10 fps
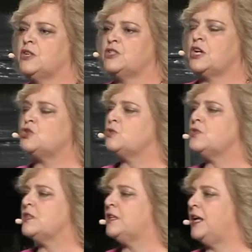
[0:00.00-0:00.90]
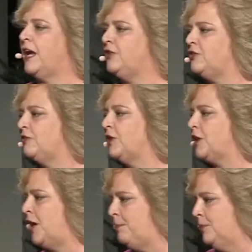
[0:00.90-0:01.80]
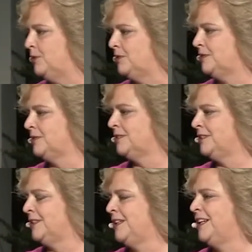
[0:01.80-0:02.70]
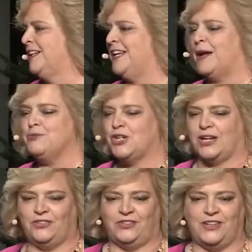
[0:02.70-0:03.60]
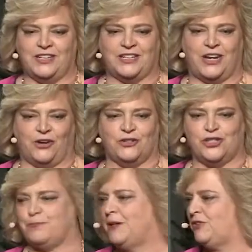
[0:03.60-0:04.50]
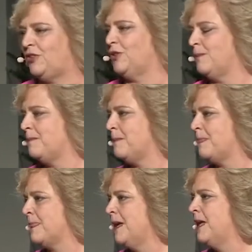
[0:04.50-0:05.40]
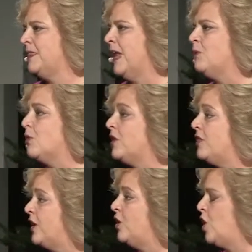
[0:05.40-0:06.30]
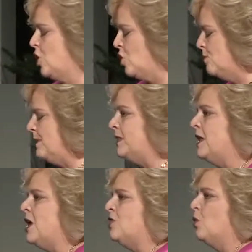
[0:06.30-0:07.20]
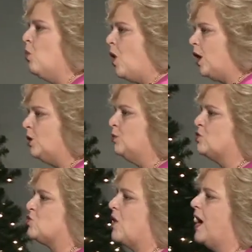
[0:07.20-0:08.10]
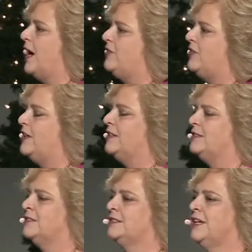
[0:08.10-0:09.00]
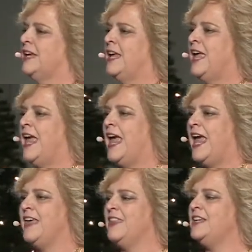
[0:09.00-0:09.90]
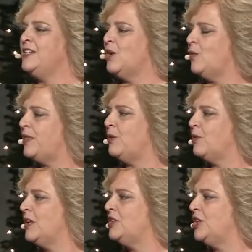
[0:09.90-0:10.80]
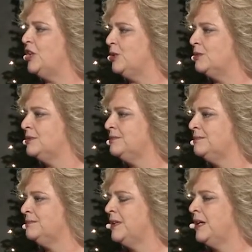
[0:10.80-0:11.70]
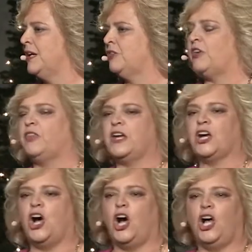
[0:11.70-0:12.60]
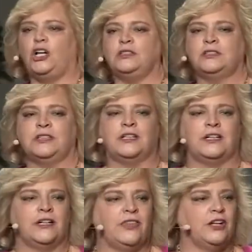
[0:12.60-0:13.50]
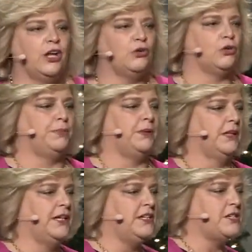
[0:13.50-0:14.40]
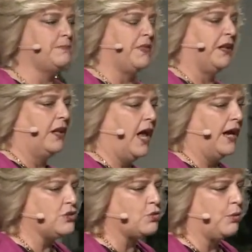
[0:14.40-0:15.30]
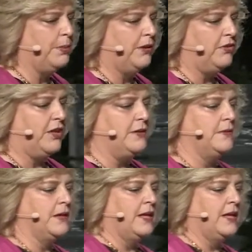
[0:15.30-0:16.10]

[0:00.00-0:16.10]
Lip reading: Such was the case of a couple named J.C. and Karen Spencer. They were in their home and the water was rising and they didn't know what going to do. So they called the local police, but the lines were busy.